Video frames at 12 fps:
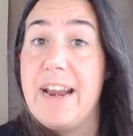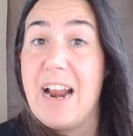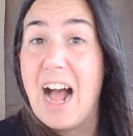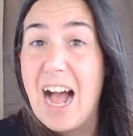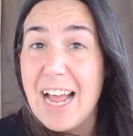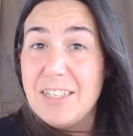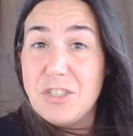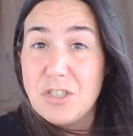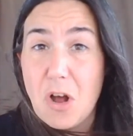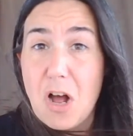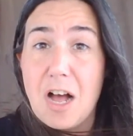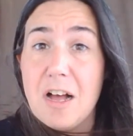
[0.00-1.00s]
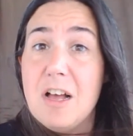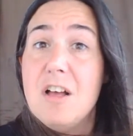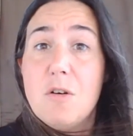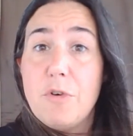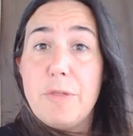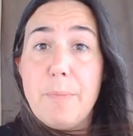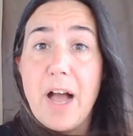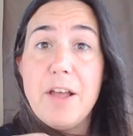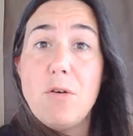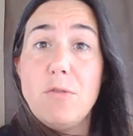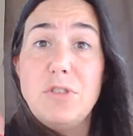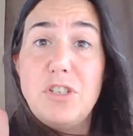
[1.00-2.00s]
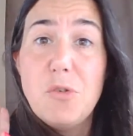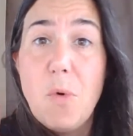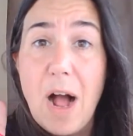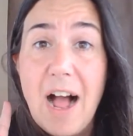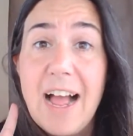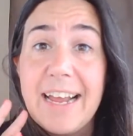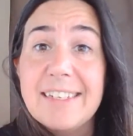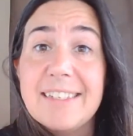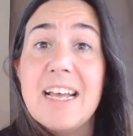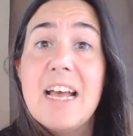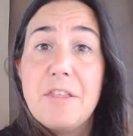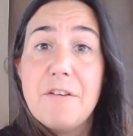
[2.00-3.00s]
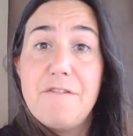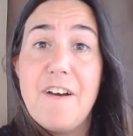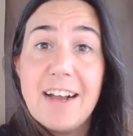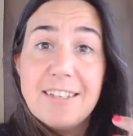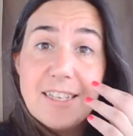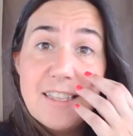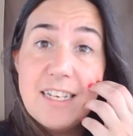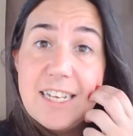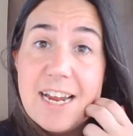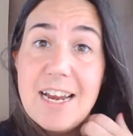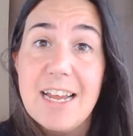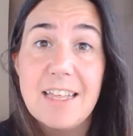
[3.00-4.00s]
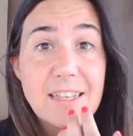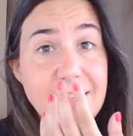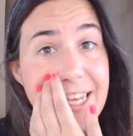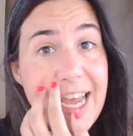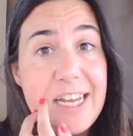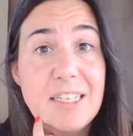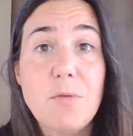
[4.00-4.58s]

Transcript: And I saw with my own two eyes the facts and the data in this case,